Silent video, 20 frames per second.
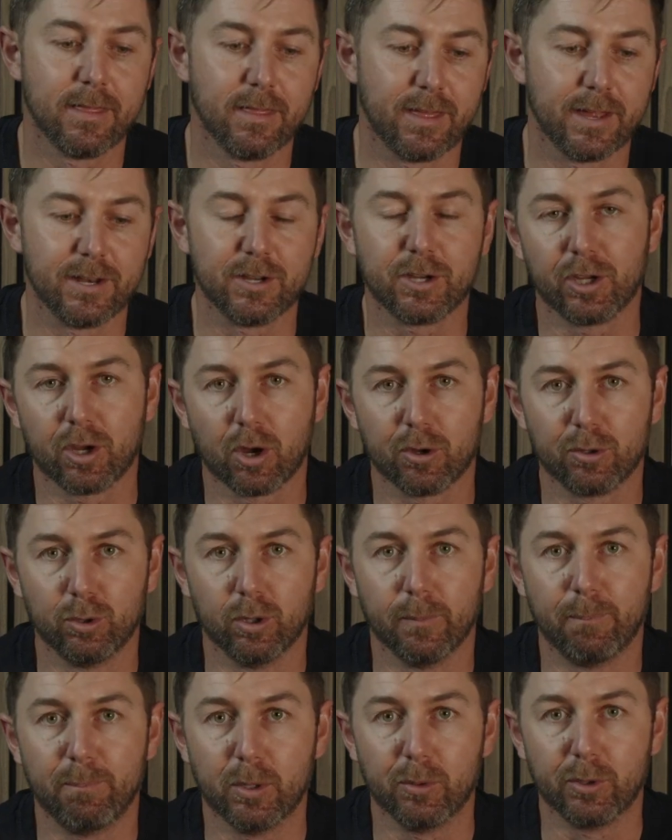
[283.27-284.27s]
Then you can go through
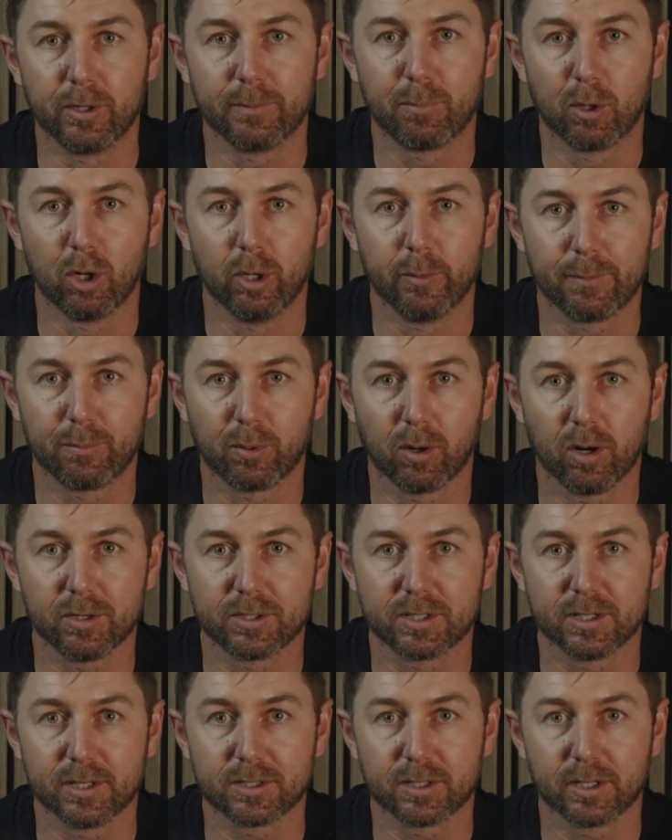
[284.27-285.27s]
the building permit
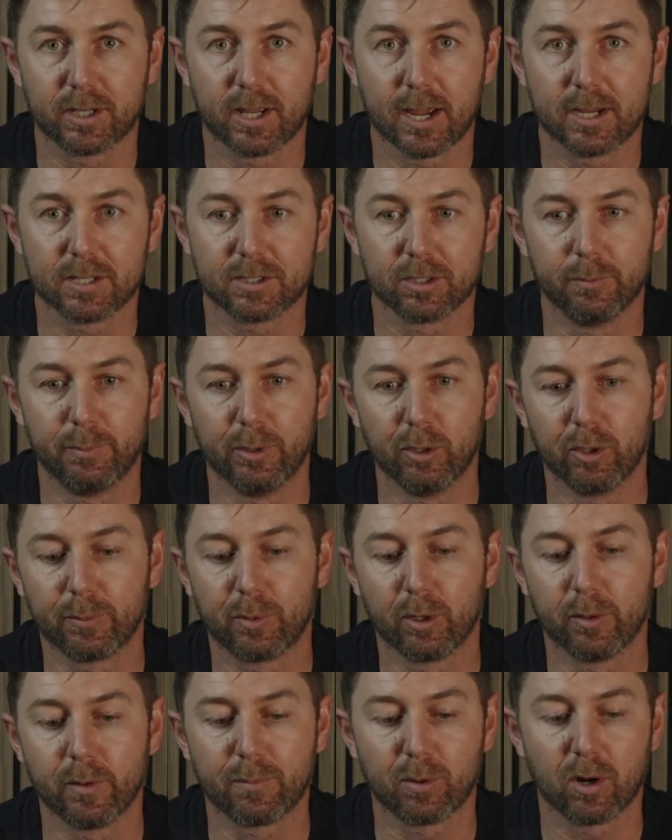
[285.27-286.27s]
process, okay? So the building
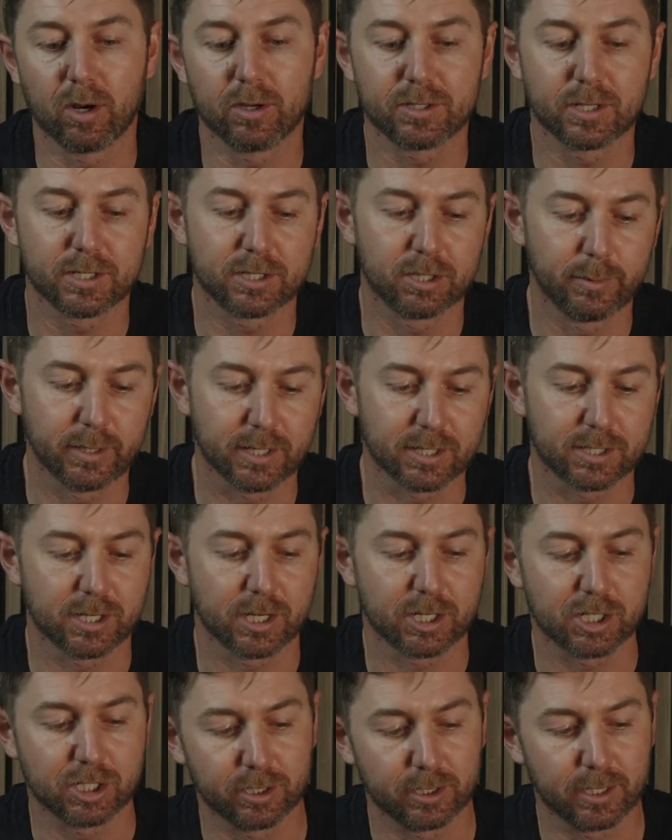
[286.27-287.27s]
permit process, there'll be a
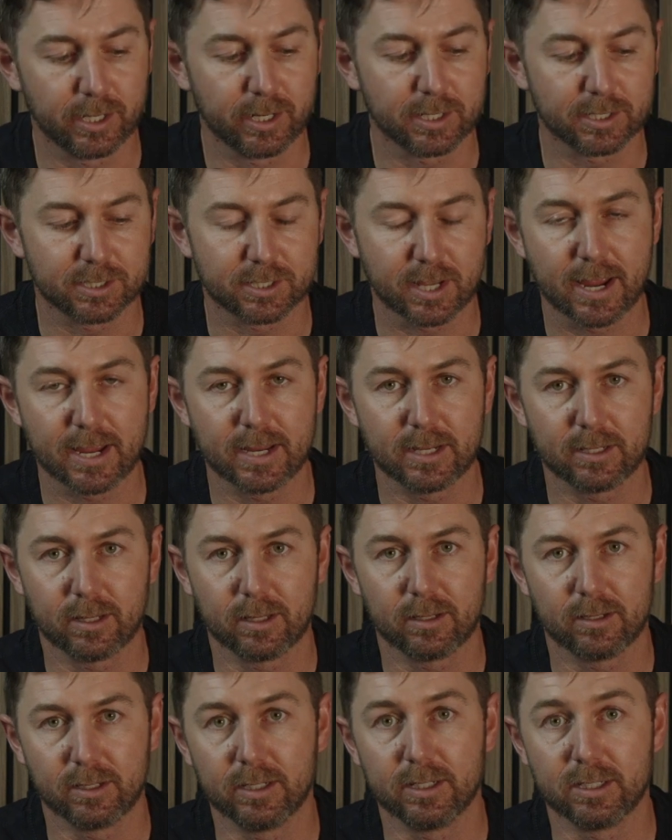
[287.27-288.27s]
section in there to say
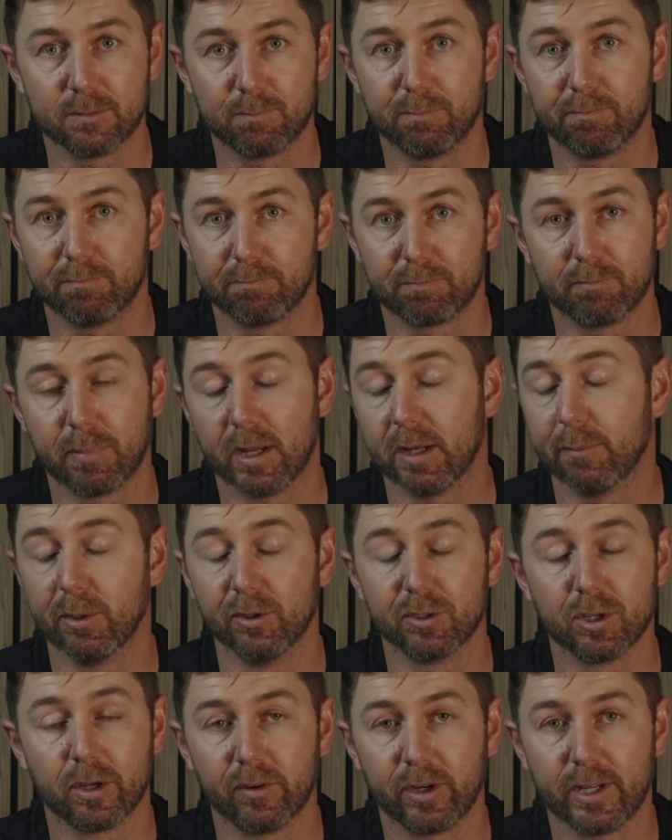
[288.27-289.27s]
that it is being
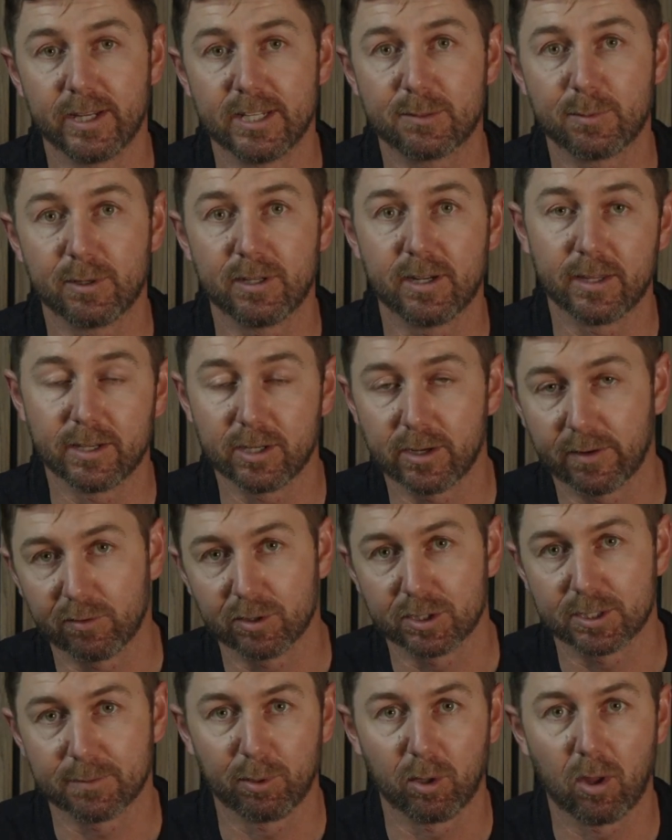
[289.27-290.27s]
built over an easement, and then you have to
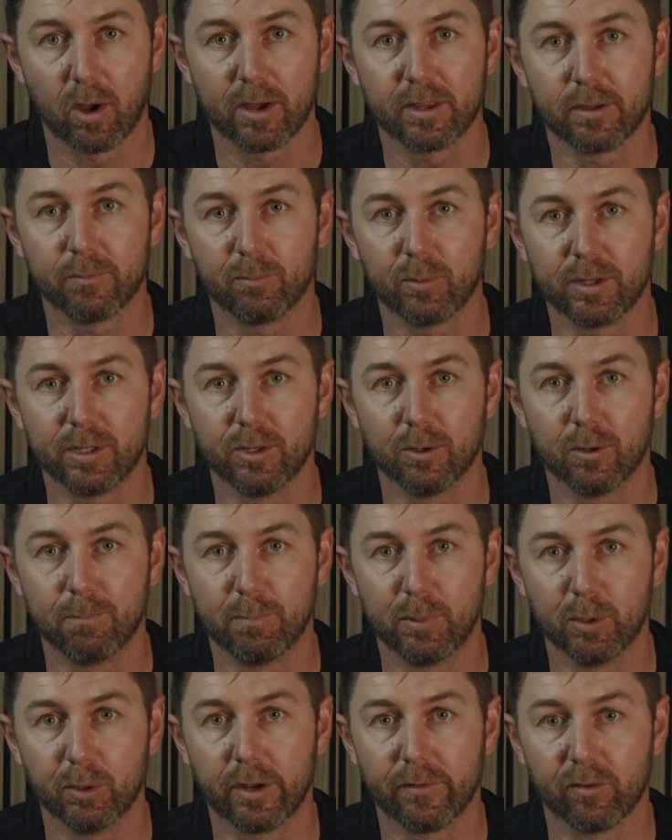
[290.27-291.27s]
supply them with your
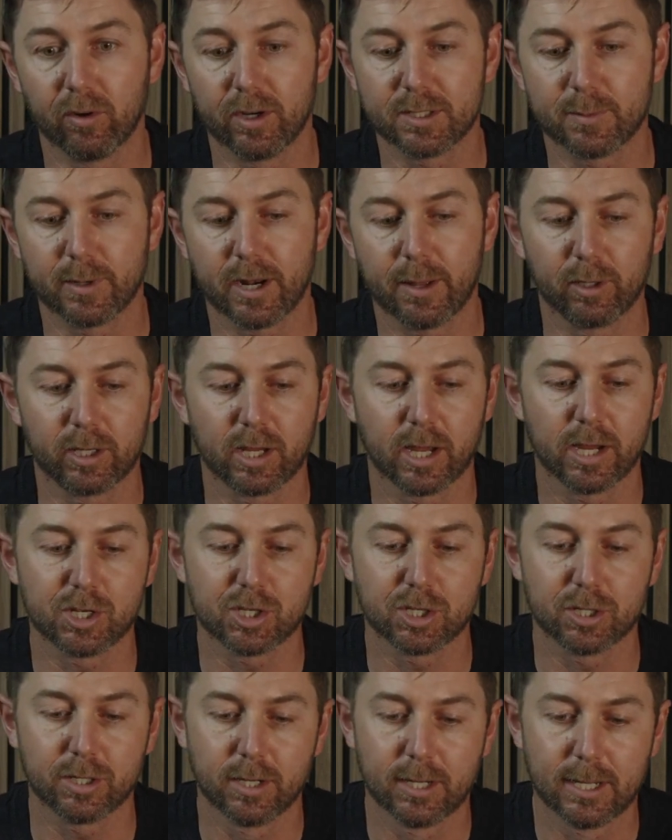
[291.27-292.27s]
build over easement
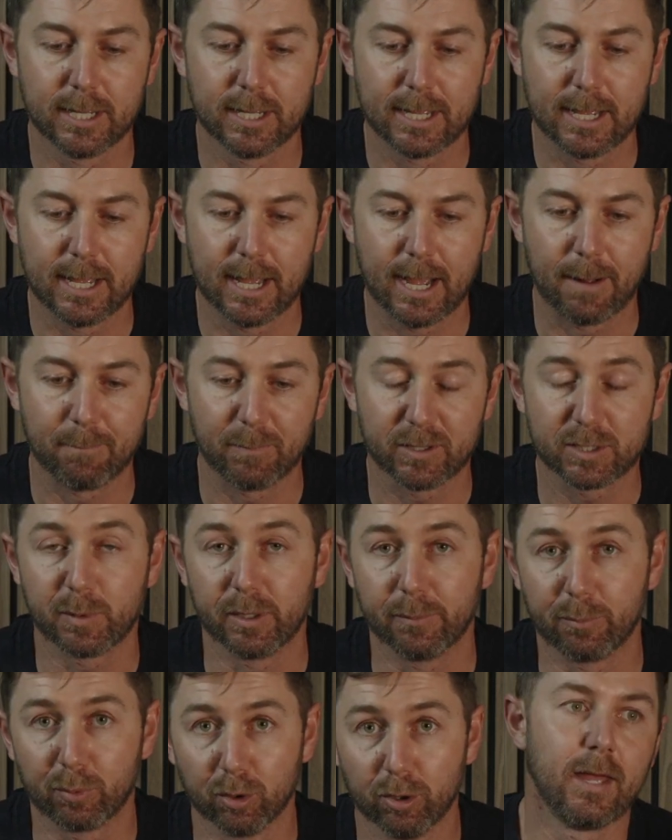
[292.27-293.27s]
application that's been
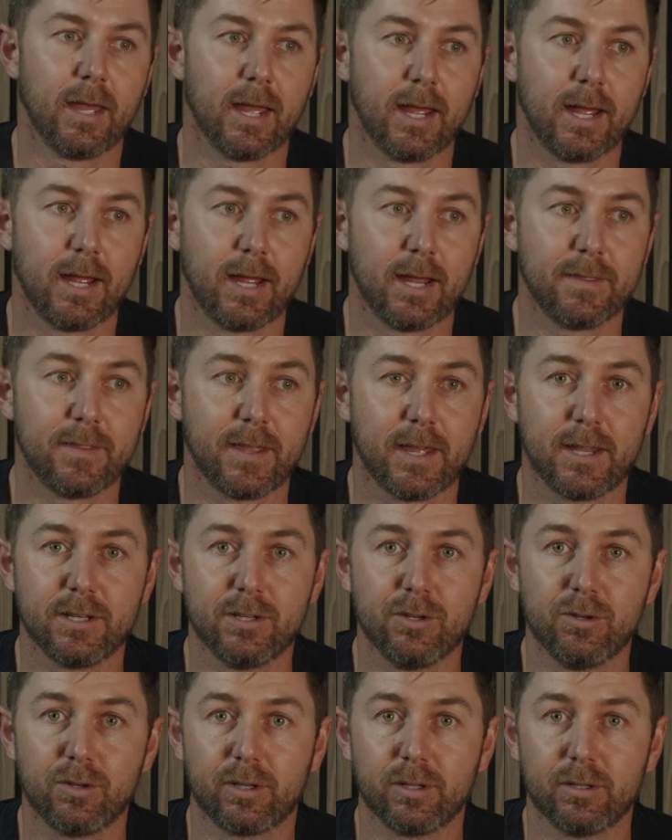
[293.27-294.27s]
approved, and then
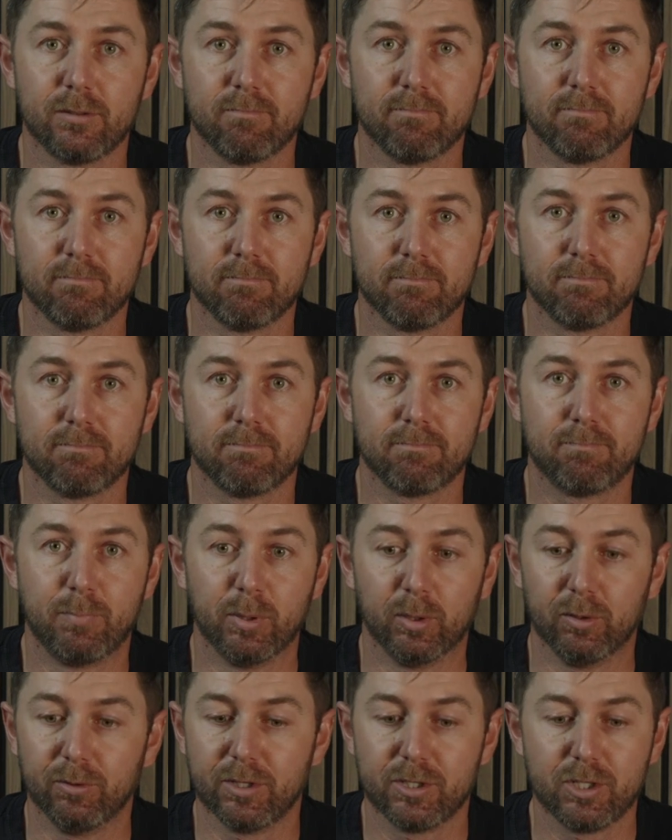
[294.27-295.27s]
you can
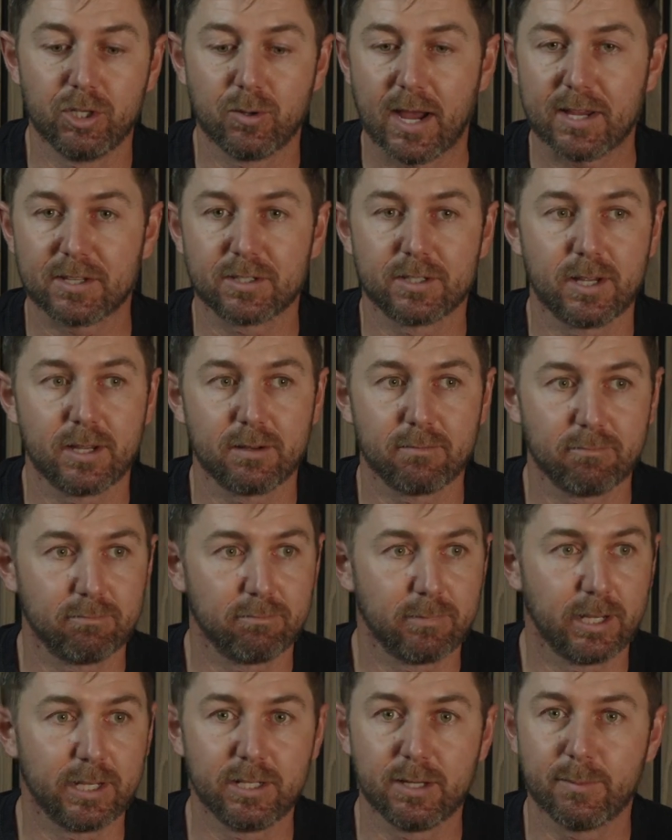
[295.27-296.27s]
build the new asset
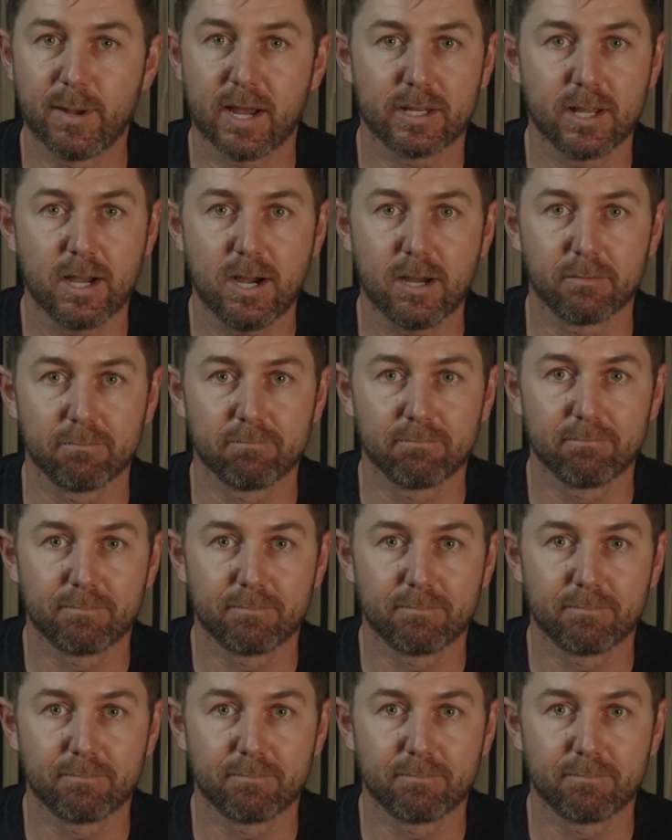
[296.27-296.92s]
in your backyard.